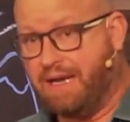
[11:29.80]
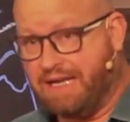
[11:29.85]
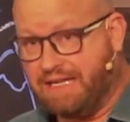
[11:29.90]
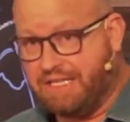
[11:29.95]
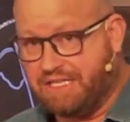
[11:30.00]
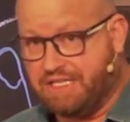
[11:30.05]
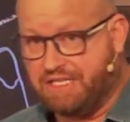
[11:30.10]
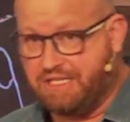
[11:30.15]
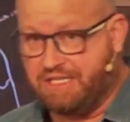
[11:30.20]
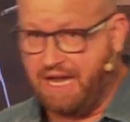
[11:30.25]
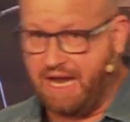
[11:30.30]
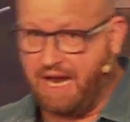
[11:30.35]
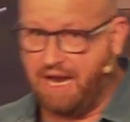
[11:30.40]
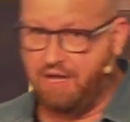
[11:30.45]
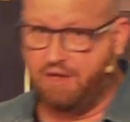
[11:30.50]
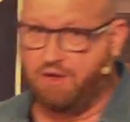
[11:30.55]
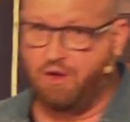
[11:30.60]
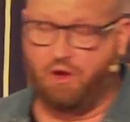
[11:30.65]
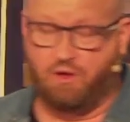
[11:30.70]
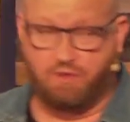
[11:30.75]
stand
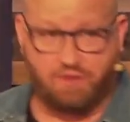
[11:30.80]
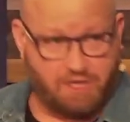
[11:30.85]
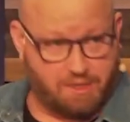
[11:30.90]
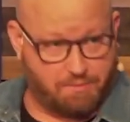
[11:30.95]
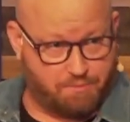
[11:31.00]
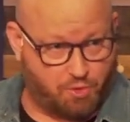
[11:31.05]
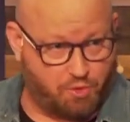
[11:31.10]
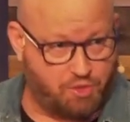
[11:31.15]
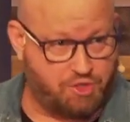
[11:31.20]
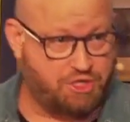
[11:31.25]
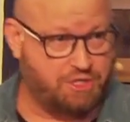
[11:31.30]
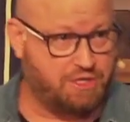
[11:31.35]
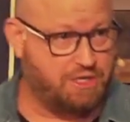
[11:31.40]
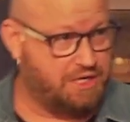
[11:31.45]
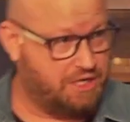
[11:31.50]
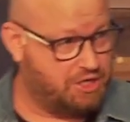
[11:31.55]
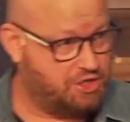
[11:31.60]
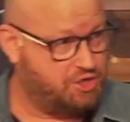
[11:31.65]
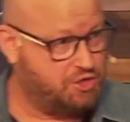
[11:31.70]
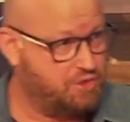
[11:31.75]
on the abortion
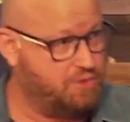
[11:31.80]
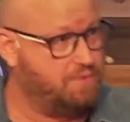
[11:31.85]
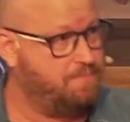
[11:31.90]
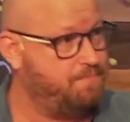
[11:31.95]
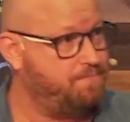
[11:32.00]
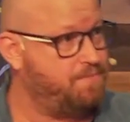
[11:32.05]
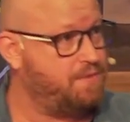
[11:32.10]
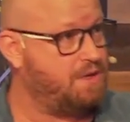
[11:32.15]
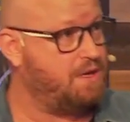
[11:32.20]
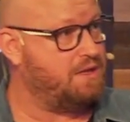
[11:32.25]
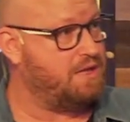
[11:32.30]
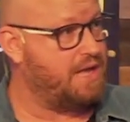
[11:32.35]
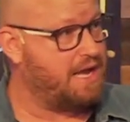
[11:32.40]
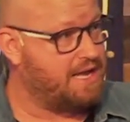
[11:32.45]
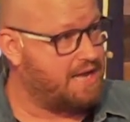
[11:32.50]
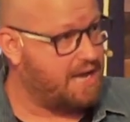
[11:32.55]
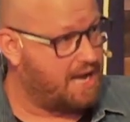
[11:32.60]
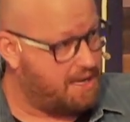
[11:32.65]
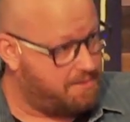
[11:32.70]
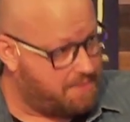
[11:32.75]
issue. They
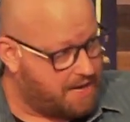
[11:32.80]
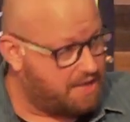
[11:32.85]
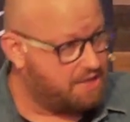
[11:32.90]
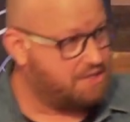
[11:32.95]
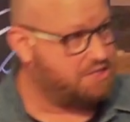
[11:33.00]
came out and